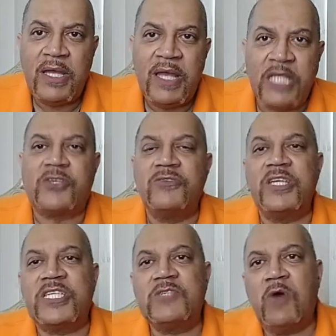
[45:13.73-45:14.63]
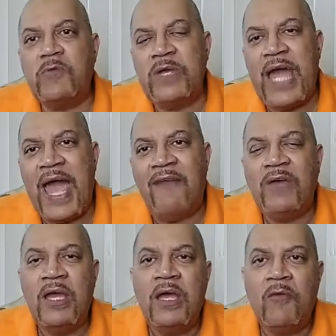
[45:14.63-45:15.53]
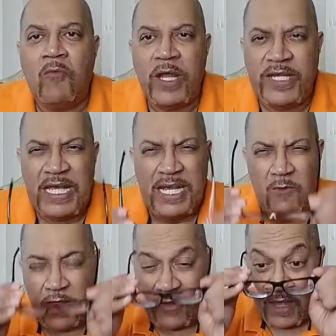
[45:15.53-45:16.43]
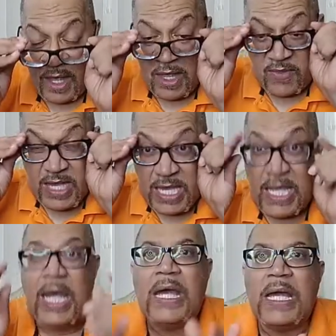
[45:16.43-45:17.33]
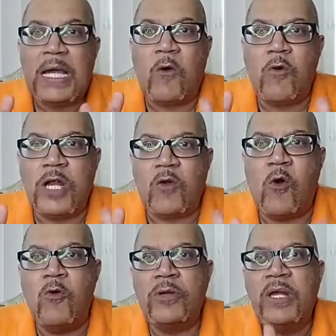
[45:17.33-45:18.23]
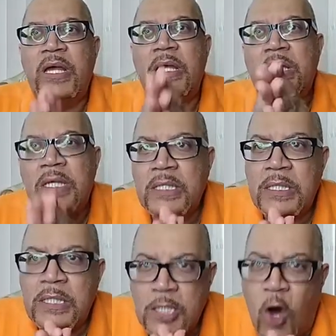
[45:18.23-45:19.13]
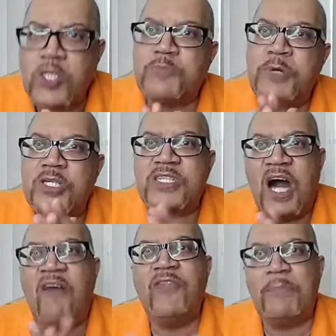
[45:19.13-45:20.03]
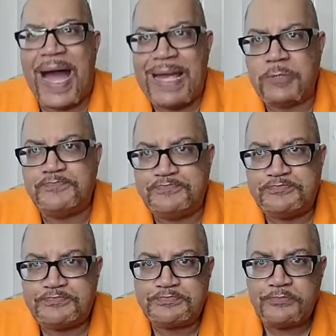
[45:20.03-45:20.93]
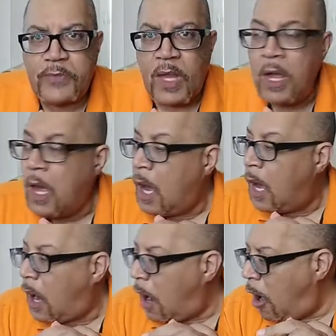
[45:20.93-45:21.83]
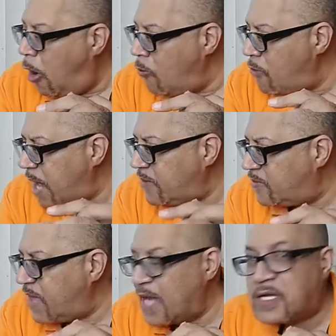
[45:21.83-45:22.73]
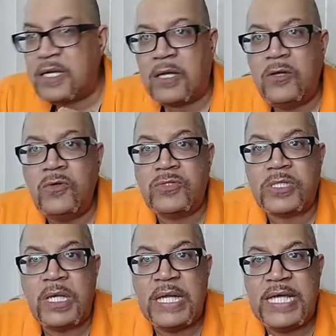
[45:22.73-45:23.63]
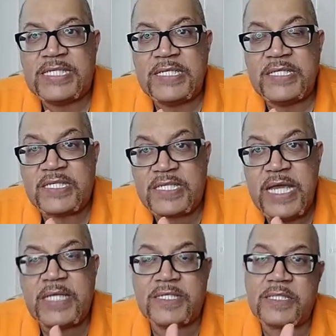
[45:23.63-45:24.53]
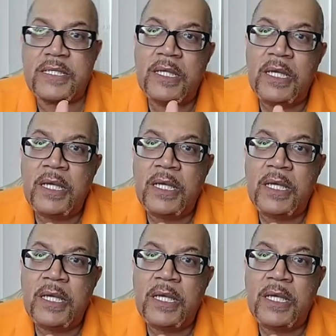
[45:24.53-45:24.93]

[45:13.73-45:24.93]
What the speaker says: And so this is what we have. We're dealing with the quote unquote lost books of the Bible. All right, that concludes lesson 6.